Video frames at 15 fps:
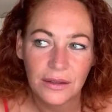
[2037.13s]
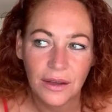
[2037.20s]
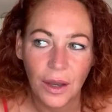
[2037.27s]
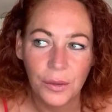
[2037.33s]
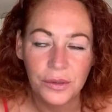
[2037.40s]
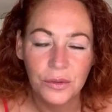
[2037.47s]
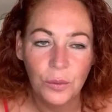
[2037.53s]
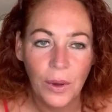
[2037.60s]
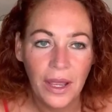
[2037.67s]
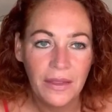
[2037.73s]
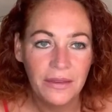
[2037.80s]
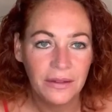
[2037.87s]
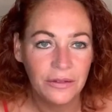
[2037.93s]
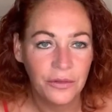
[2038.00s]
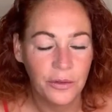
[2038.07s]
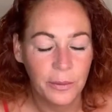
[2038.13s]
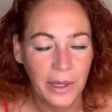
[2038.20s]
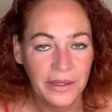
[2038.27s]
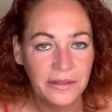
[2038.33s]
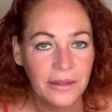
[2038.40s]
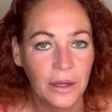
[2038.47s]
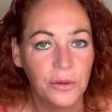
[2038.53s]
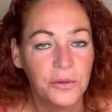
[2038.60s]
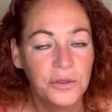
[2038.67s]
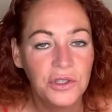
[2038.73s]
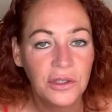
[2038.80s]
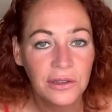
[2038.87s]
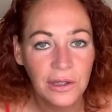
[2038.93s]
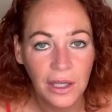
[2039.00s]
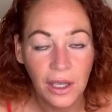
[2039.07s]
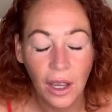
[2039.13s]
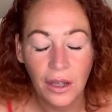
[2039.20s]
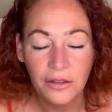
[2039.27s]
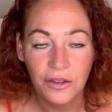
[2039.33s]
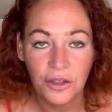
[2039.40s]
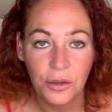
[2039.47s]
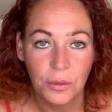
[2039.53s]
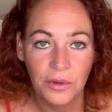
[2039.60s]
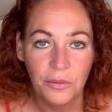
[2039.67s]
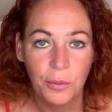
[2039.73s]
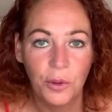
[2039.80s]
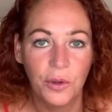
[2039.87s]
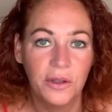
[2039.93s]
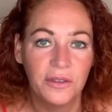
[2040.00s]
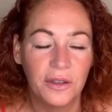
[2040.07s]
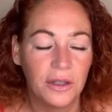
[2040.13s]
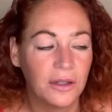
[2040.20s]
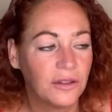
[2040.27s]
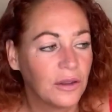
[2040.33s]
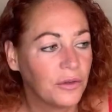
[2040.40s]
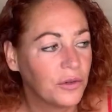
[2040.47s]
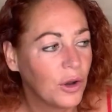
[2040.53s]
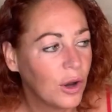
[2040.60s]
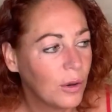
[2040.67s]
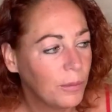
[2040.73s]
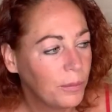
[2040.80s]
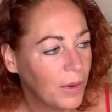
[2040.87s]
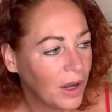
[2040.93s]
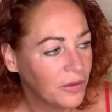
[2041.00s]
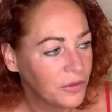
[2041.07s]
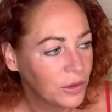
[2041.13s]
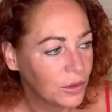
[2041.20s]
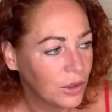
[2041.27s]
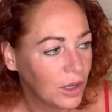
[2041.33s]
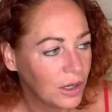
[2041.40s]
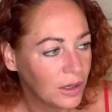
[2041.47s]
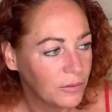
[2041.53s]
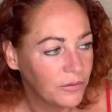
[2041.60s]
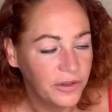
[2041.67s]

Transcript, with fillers: I would wear this for myself, just like I do with Poison. So I've got I've got um,